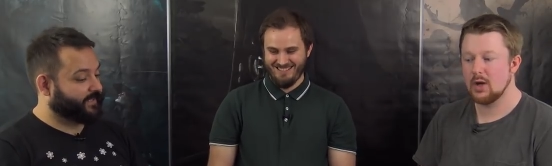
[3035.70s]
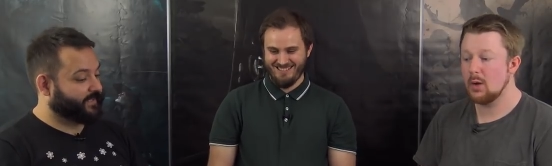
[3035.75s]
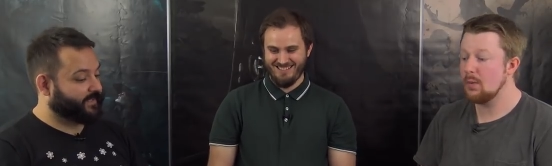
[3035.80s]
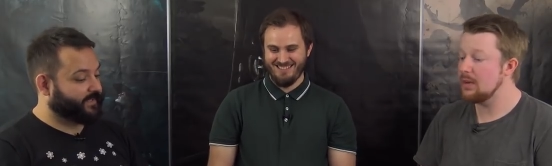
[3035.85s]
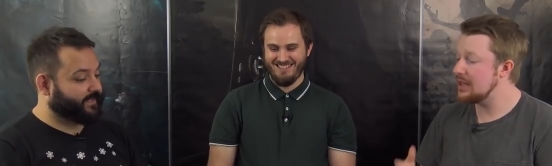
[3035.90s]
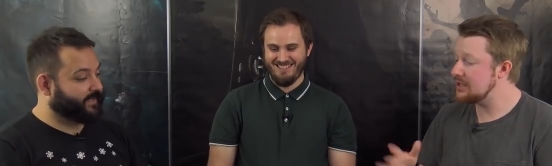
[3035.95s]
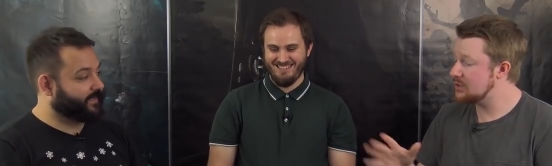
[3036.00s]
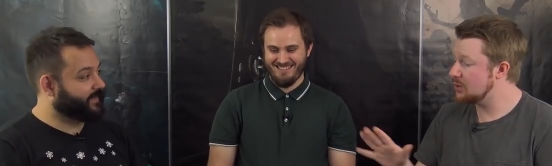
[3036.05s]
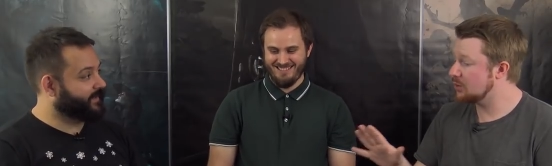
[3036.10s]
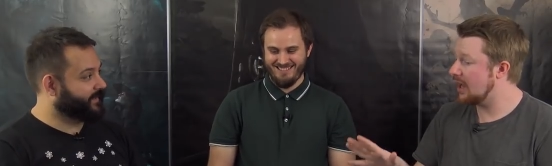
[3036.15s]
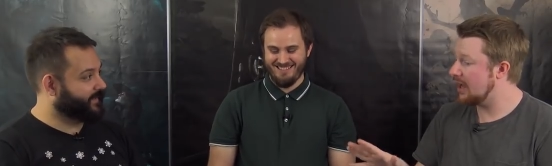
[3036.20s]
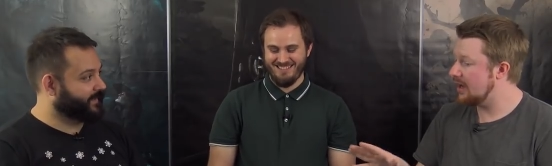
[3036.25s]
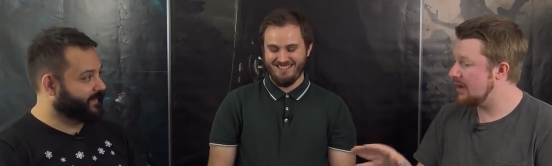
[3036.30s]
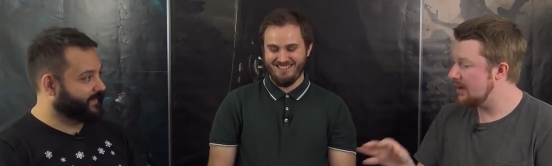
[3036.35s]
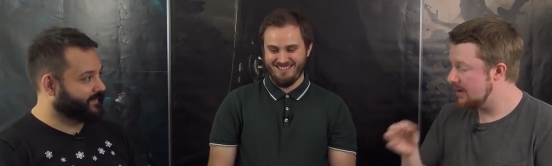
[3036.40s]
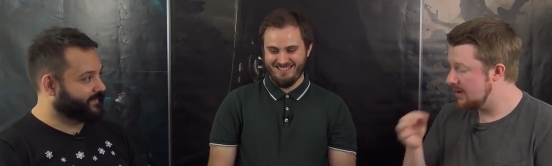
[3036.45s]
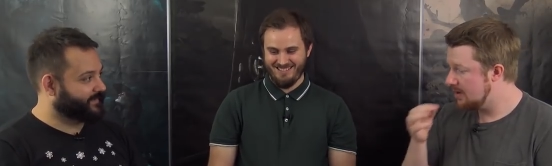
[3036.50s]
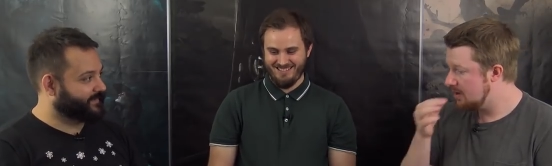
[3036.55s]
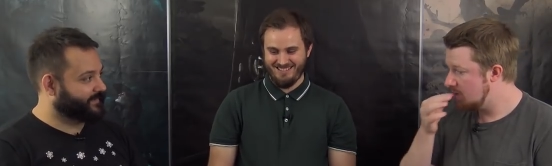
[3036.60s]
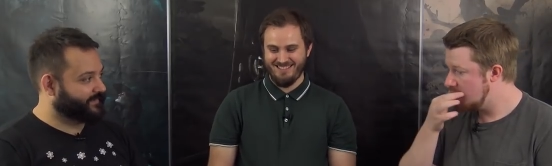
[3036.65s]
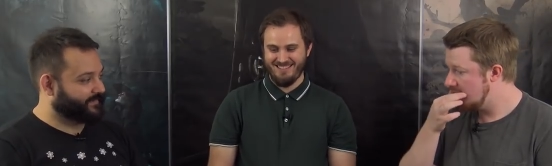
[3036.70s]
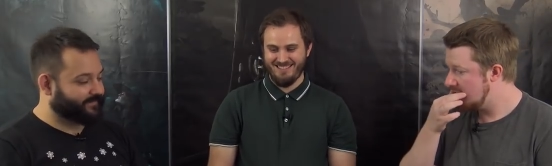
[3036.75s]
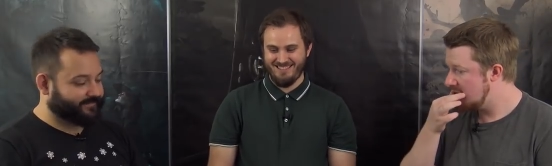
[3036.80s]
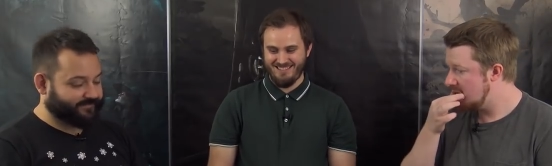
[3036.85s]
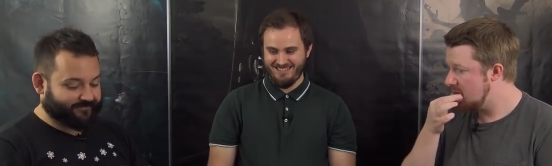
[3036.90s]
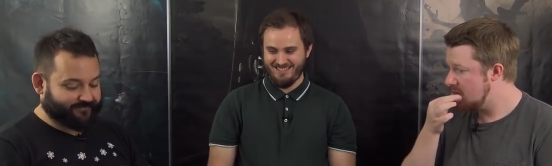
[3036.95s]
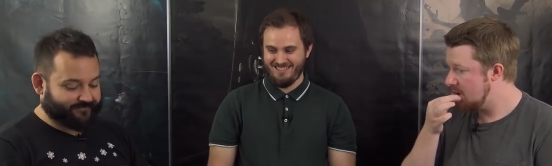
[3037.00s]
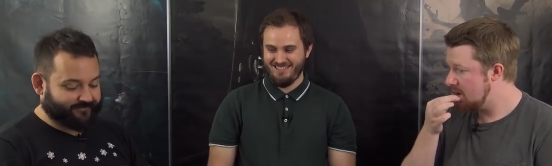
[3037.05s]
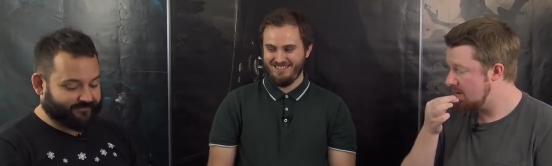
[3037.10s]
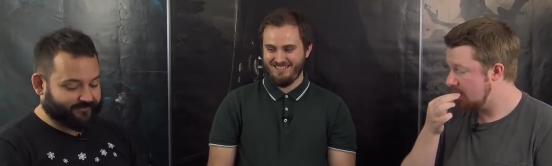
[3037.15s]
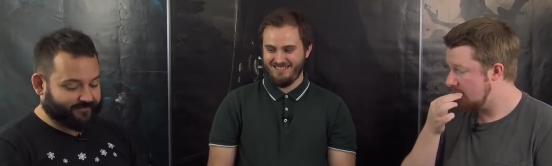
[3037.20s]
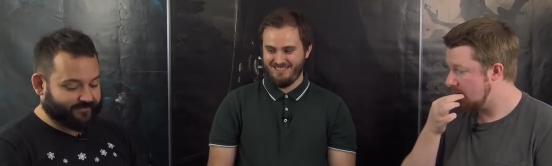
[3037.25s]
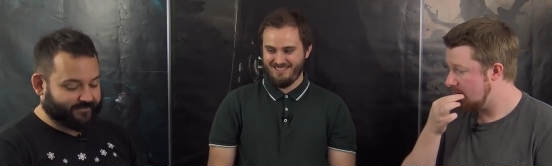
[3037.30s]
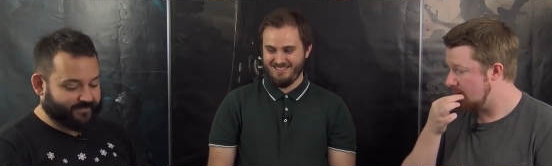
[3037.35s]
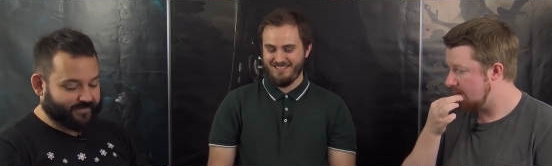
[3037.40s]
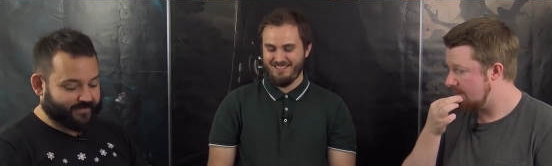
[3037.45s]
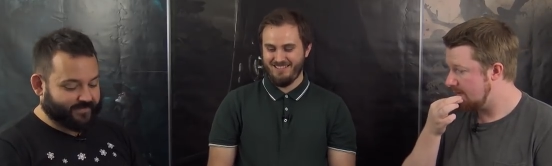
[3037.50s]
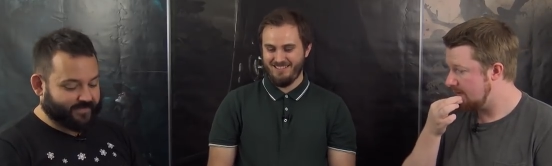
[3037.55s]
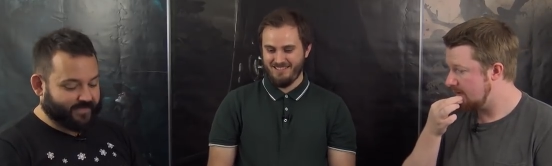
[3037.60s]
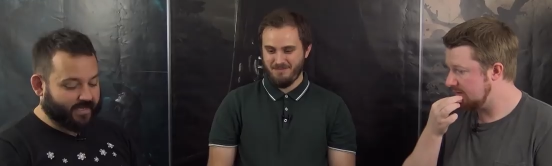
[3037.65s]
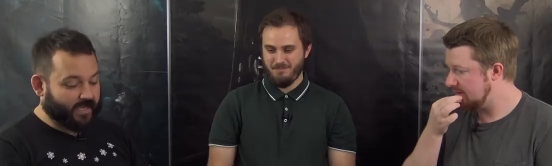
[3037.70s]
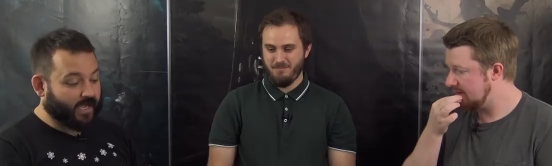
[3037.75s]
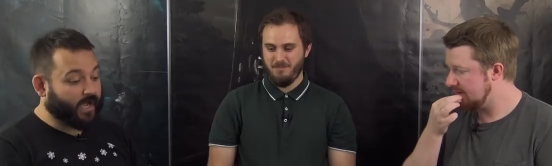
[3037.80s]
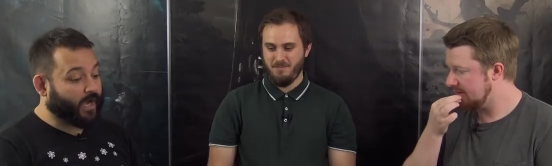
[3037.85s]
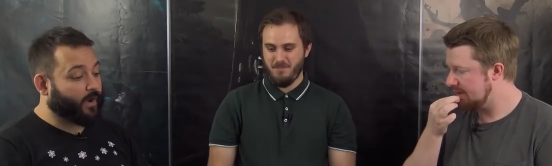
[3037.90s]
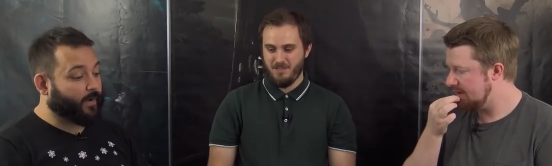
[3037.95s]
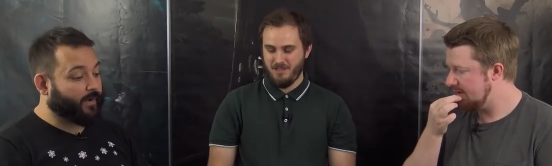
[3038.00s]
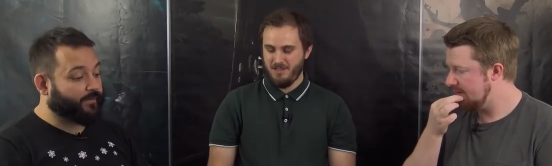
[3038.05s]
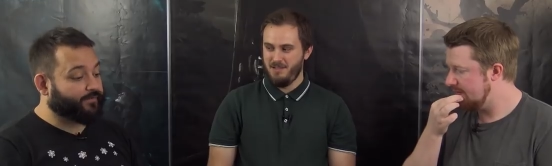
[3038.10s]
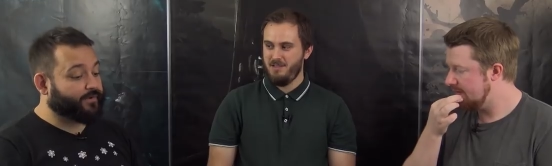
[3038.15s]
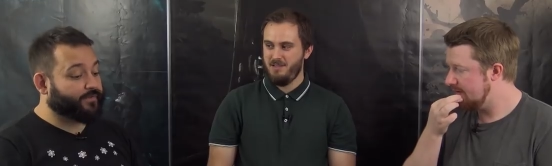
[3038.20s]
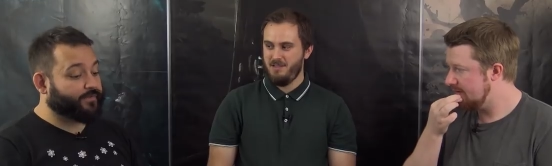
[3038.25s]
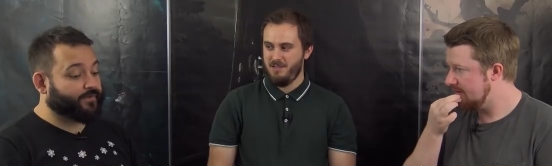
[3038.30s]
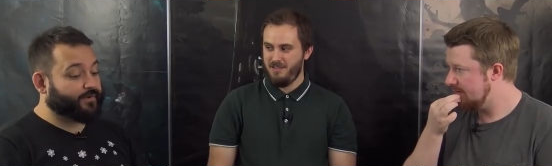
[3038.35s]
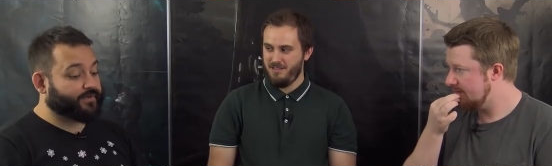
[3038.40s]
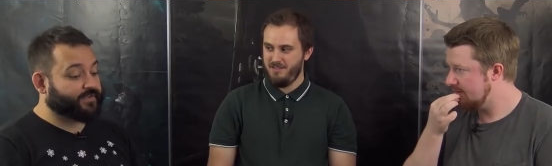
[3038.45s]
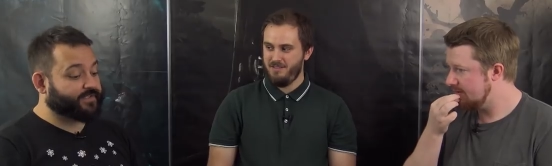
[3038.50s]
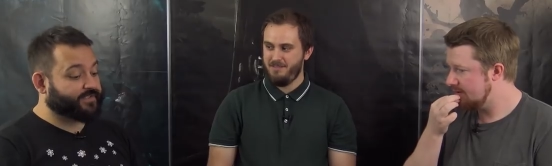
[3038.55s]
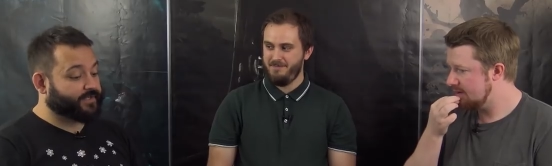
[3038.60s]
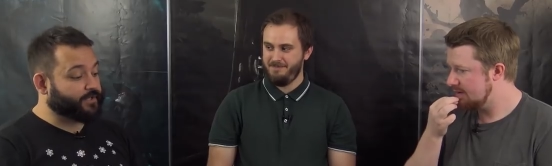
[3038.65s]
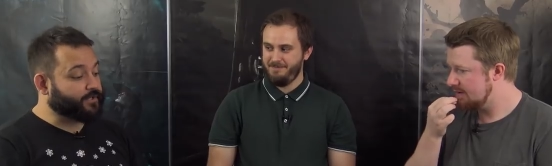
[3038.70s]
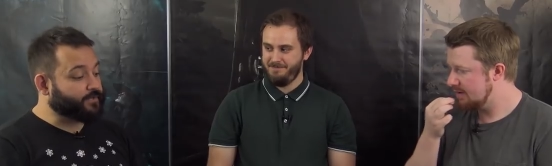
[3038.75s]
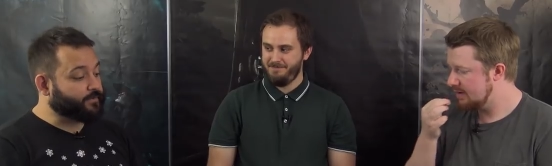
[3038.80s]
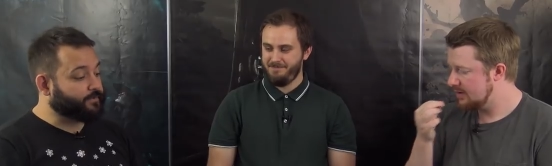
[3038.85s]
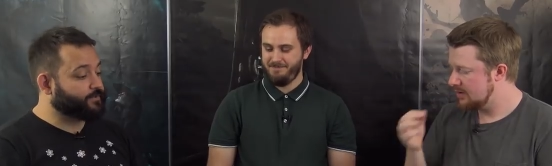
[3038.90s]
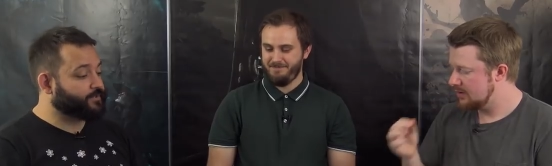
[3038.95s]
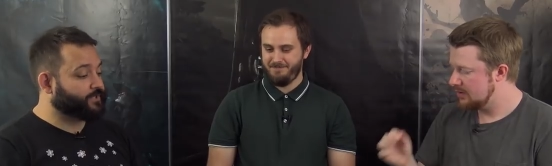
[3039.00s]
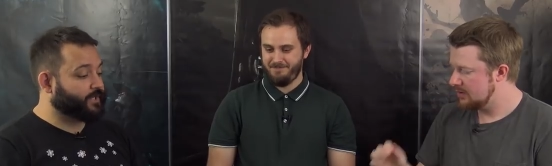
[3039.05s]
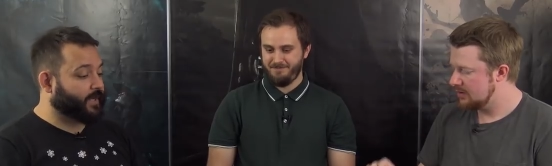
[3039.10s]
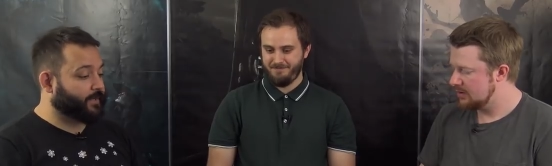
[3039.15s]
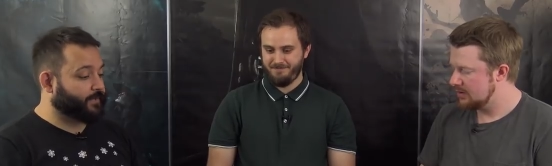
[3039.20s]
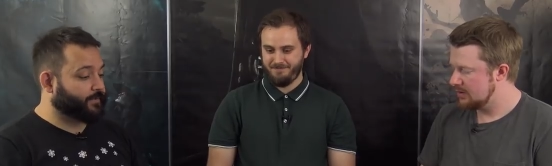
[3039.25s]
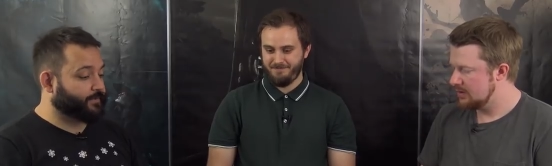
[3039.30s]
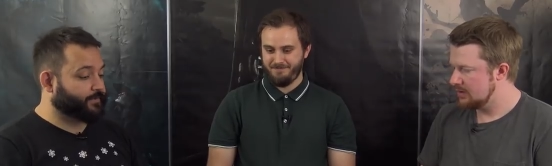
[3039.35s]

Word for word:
Speaker 1: Oh, well, that's okay. Us. I'll take that. However, there is a new shadow